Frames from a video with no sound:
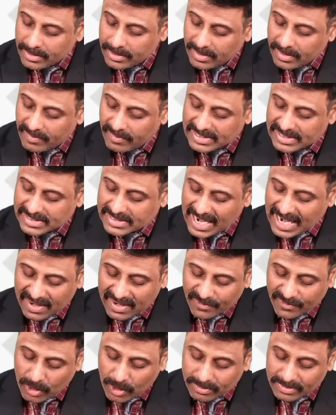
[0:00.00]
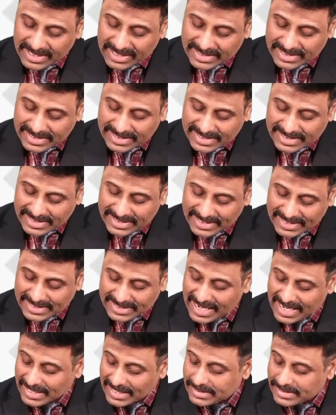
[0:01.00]
We'll start from this 6
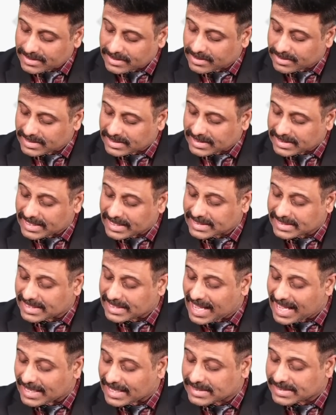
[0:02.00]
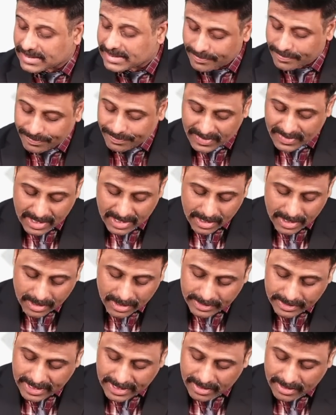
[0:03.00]
lakhs. 6 lakhs.
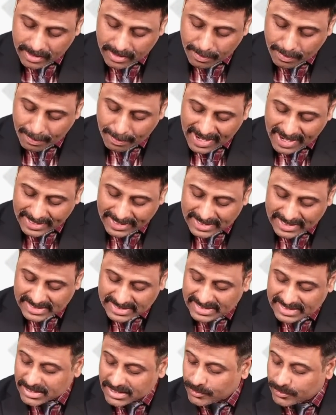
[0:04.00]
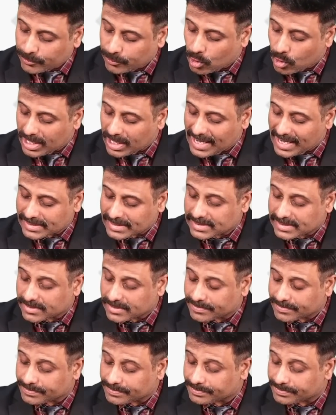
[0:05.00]
Then minus this 4 lakhs.
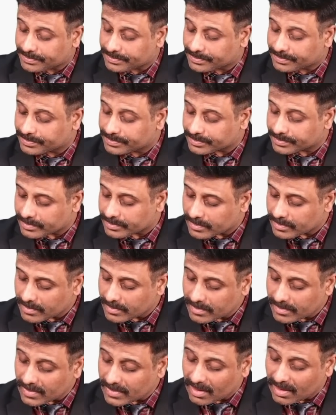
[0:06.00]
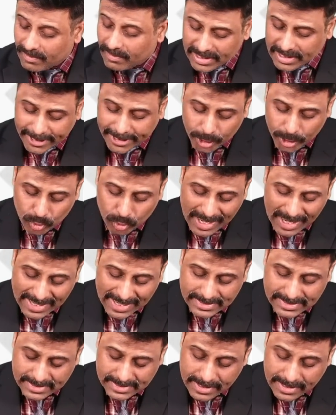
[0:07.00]
We'll get 2
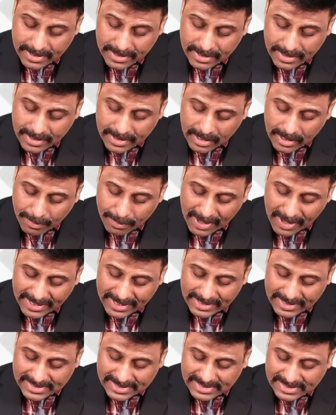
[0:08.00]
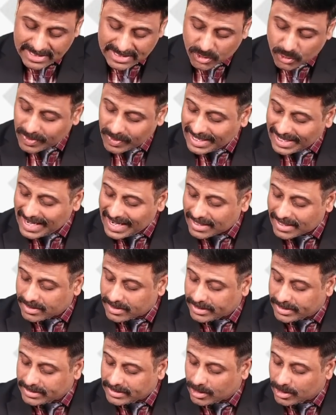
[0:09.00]
lakhs. Minus this
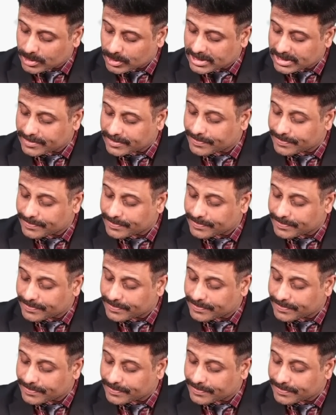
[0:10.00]
1,30,000.